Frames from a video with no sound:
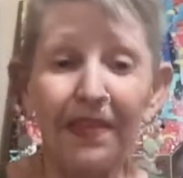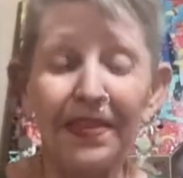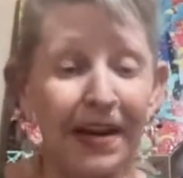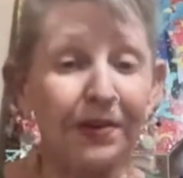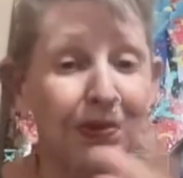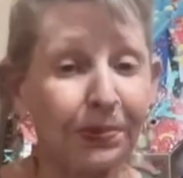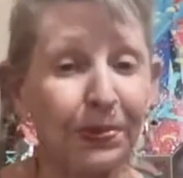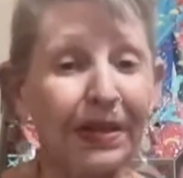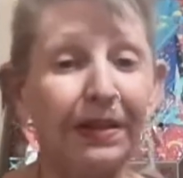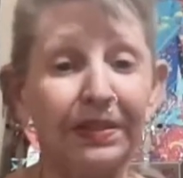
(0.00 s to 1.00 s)
They're the
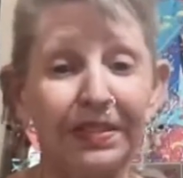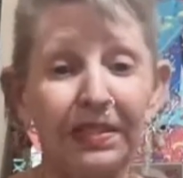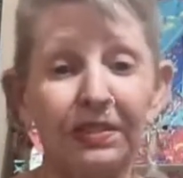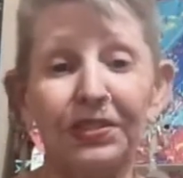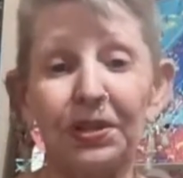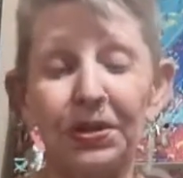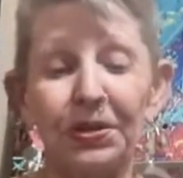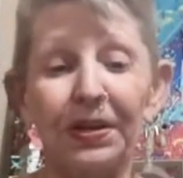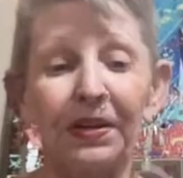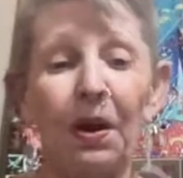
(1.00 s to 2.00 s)
real deal. So you
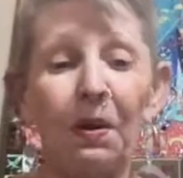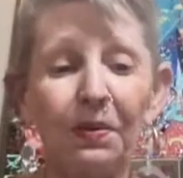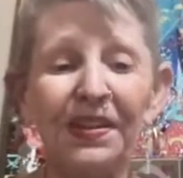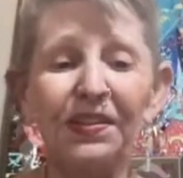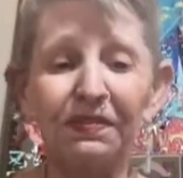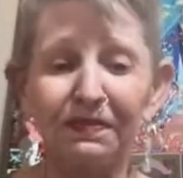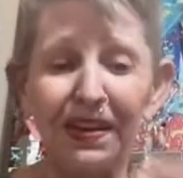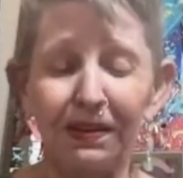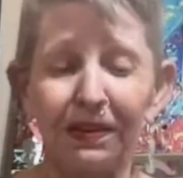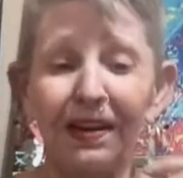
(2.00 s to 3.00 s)
can always feel